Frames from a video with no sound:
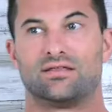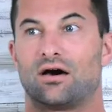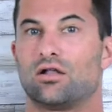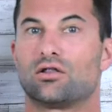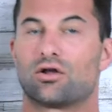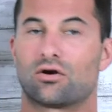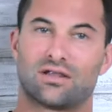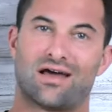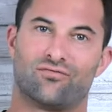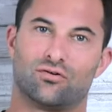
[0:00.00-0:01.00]
the
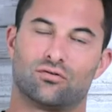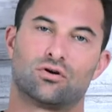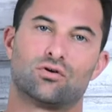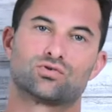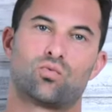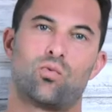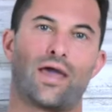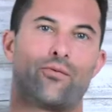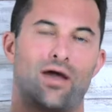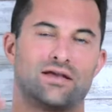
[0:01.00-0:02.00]
alert level goes
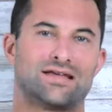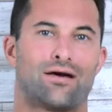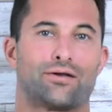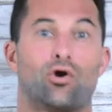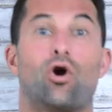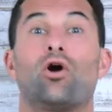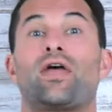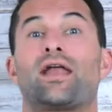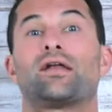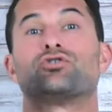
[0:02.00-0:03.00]
way, way down, and all
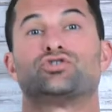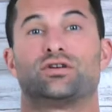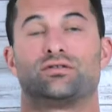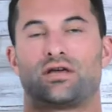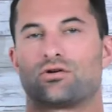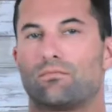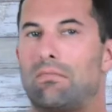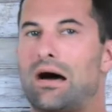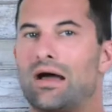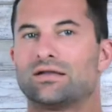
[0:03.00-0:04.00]
that energy that your
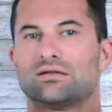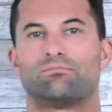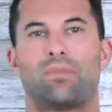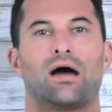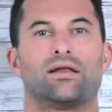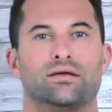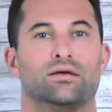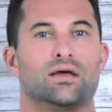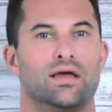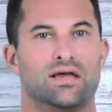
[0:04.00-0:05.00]
mind and body
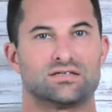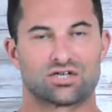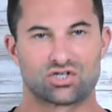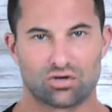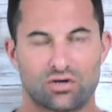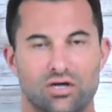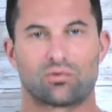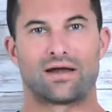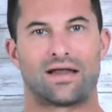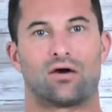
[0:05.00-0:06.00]
is
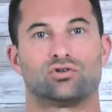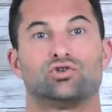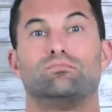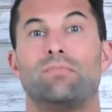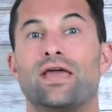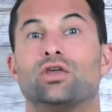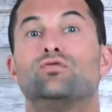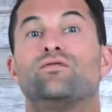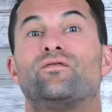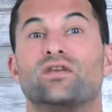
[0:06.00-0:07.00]
exerting right now to make
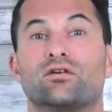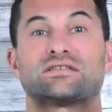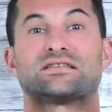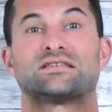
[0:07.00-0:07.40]
you feel